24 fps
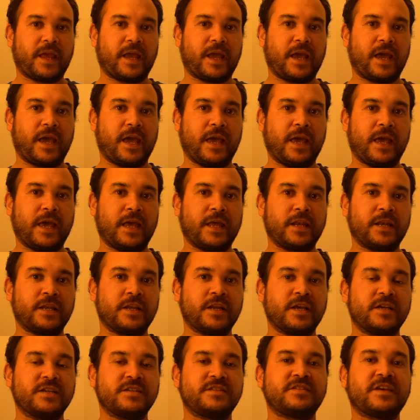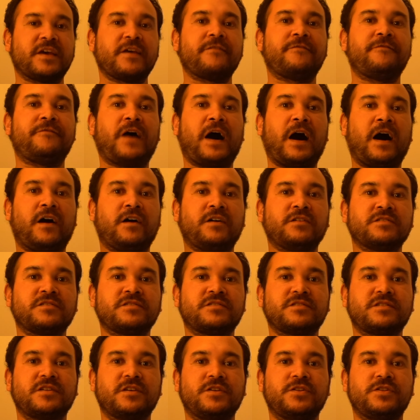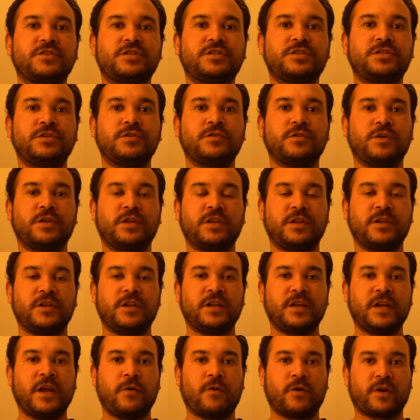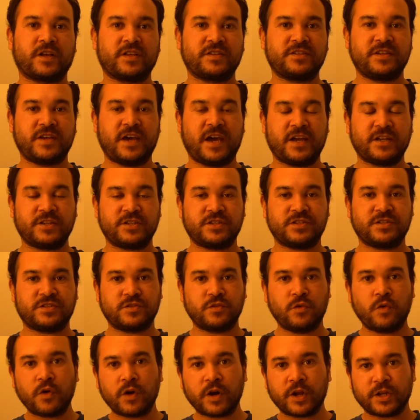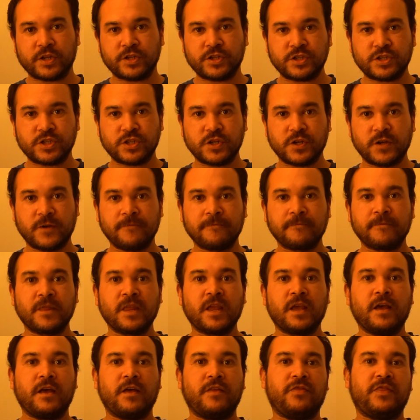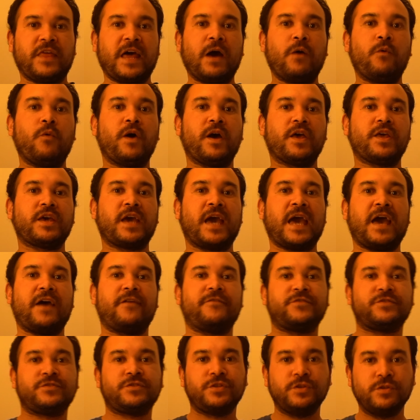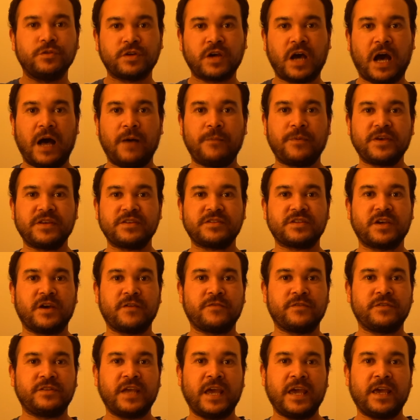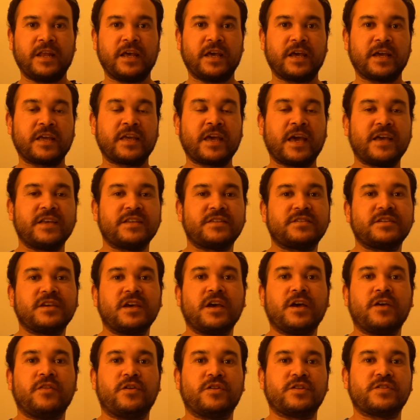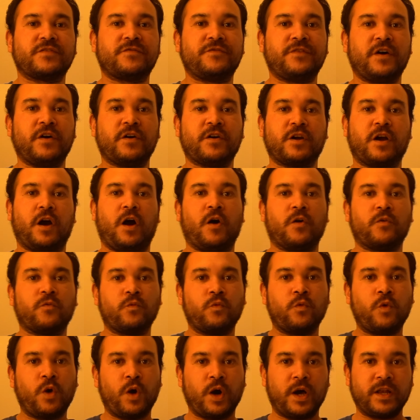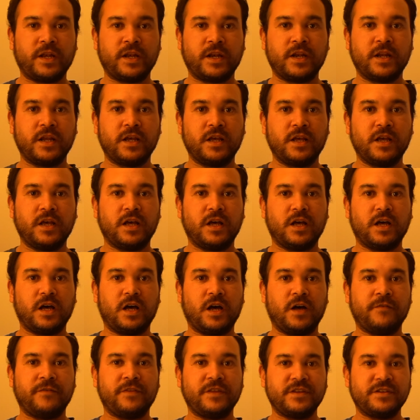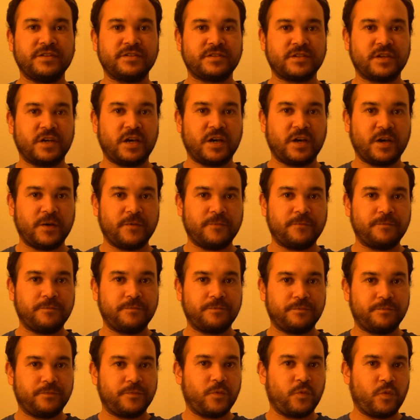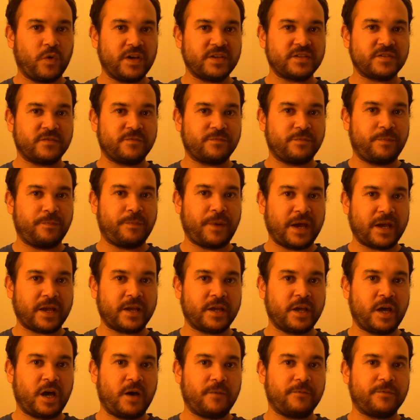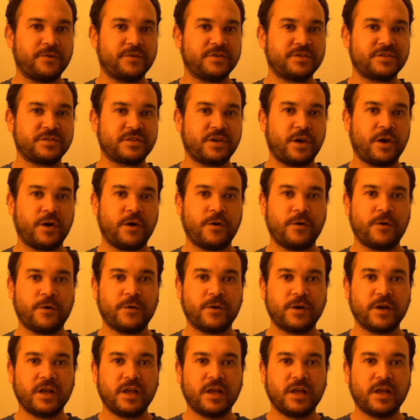and save files to a network attached storage, that way you have 2 copies of your data in case there's a failure on one of these ways of backing up. So